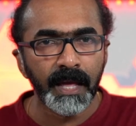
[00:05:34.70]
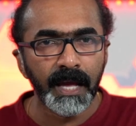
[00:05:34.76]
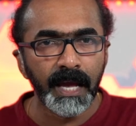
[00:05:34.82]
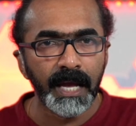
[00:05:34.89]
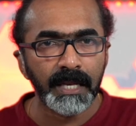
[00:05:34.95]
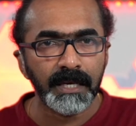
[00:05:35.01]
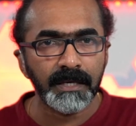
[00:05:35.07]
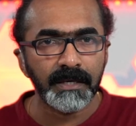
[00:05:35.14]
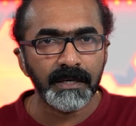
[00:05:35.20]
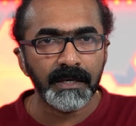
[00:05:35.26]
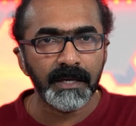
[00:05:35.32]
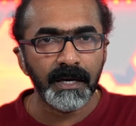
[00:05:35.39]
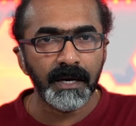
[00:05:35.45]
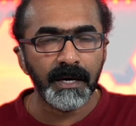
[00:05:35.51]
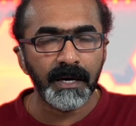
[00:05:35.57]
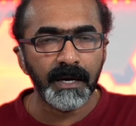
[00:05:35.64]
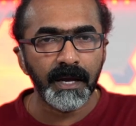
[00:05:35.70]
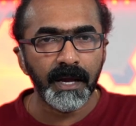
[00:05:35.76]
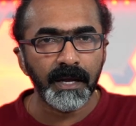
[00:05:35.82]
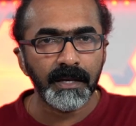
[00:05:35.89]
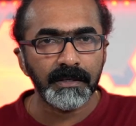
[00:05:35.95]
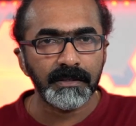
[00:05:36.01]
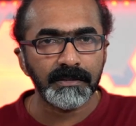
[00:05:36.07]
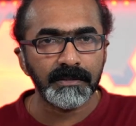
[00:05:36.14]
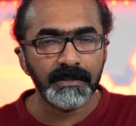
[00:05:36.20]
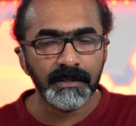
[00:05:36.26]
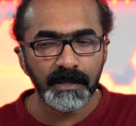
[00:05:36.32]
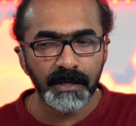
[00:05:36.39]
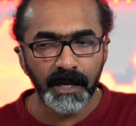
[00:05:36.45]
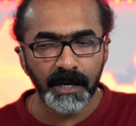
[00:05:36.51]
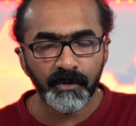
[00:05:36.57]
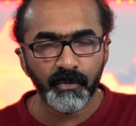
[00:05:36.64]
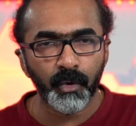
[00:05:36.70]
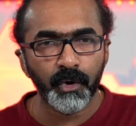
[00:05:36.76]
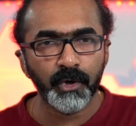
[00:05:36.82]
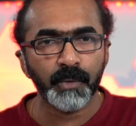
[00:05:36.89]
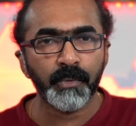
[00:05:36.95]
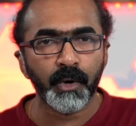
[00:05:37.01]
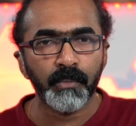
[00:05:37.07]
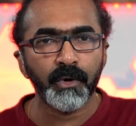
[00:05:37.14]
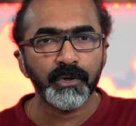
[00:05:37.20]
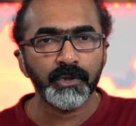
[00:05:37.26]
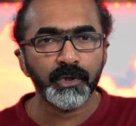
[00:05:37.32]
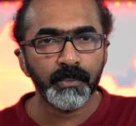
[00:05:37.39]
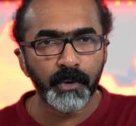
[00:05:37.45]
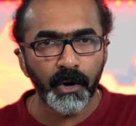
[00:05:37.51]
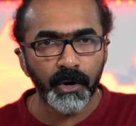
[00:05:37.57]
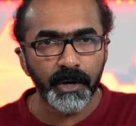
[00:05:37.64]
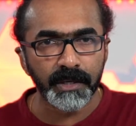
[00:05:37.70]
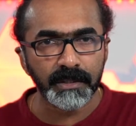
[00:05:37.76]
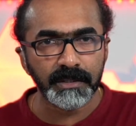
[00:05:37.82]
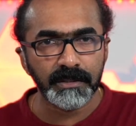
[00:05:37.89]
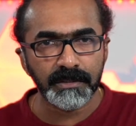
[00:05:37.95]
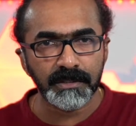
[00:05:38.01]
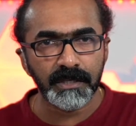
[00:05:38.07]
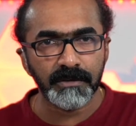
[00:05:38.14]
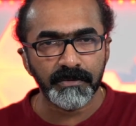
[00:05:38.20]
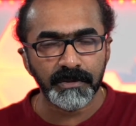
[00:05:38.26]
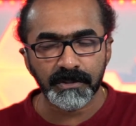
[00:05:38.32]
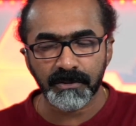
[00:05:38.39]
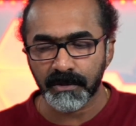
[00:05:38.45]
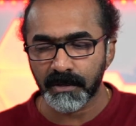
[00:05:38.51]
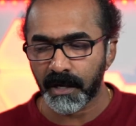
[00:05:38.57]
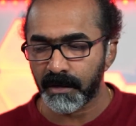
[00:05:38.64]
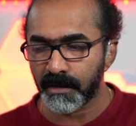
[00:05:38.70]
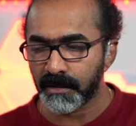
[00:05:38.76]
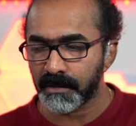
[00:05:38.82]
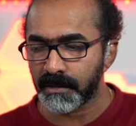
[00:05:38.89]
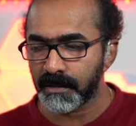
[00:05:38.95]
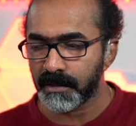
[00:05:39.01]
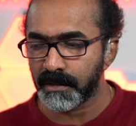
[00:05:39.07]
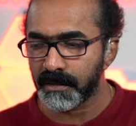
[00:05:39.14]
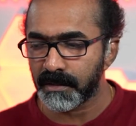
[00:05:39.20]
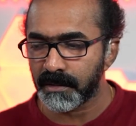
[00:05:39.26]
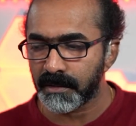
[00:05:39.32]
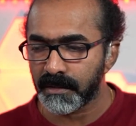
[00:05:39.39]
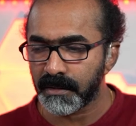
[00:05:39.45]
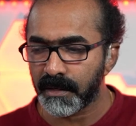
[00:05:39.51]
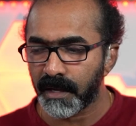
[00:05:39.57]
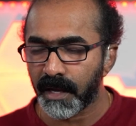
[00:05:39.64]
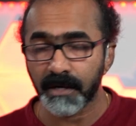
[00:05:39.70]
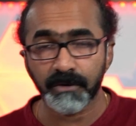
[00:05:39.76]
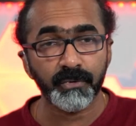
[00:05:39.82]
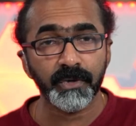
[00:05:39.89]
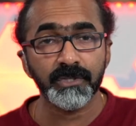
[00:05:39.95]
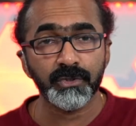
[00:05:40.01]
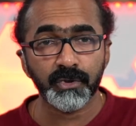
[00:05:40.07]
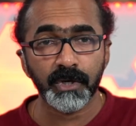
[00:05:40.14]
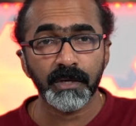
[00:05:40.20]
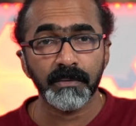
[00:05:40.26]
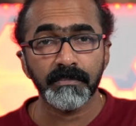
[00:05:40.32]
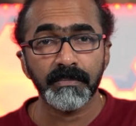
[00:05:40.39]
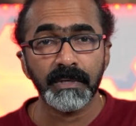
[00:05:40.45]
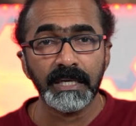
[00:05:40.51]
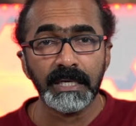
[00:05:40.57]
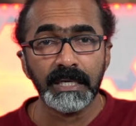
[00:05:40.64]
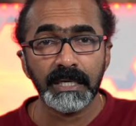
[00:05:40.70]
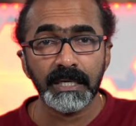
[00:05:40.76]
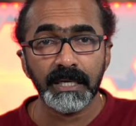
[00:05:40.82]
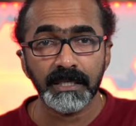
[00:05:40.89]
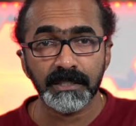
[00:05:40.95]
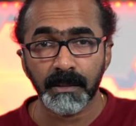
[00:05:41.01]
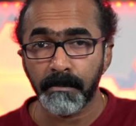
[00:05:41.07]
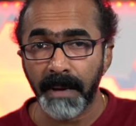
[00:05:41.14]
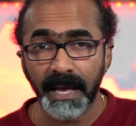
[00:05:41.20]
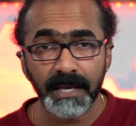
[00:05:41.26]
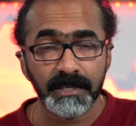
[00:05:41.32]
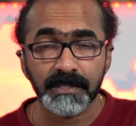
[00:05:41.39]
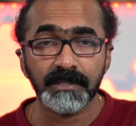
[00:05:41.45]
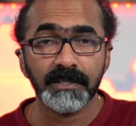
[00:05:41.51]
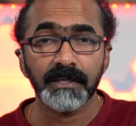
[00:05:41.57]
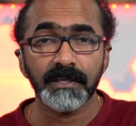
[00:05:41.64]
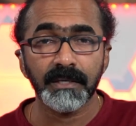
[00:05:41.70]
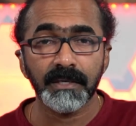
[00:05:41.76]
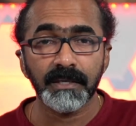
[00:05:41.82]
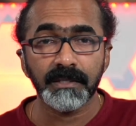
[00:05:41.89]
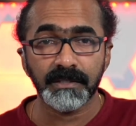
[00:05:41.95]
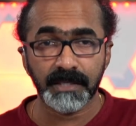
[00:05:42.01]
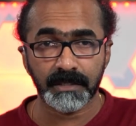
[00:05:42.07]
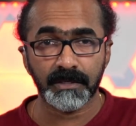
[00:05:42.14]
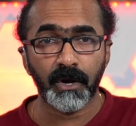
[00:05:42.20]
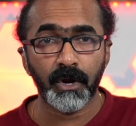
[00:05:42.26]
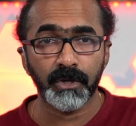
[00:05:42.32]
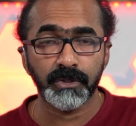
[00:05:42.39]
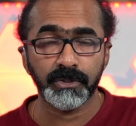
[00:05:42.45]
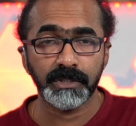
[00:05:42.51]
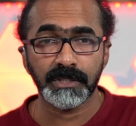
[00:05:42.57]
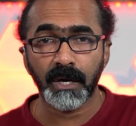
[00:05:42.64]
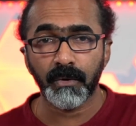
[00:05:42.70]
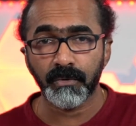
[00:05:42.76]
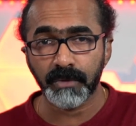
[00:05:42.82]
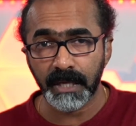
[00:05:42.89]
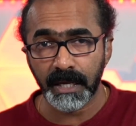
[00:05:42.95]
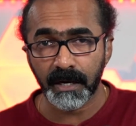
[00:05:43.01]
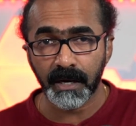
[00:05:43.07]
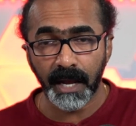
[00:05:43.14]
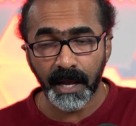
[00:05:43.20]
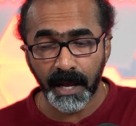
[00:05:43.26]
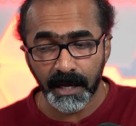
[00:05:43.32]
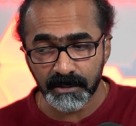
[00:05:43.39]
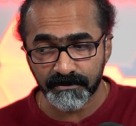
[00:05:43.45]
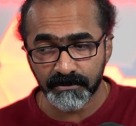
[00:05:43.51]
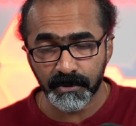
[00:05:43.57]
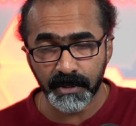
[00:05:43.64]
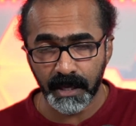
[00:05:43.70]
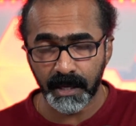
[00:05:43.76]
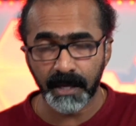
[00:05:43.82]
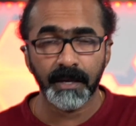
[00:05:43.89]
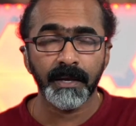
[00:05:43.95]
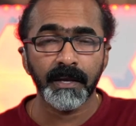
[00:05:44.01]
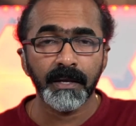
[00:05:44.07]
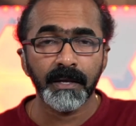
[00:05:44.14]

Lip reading: and you want to promote your product and service, and Restream is the best technologies out there as of today